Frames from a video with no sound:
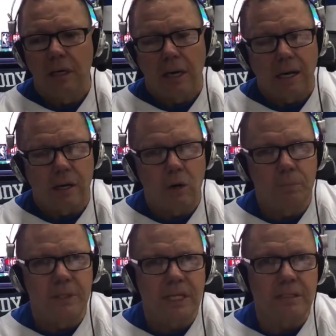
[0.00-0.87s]
I hope
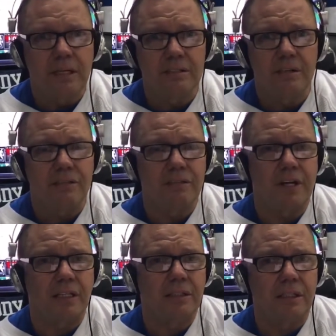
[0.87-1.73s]
that doesn't
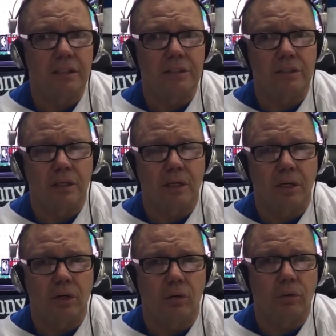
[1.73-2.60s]
affect his
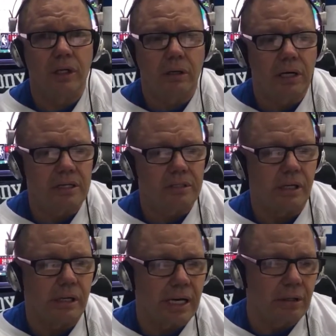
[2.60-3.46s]
career as an
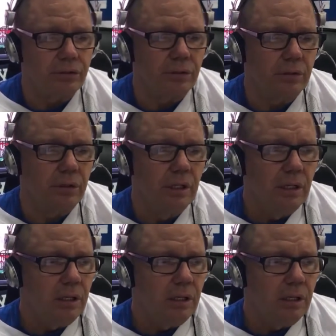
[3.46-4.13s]
announcer.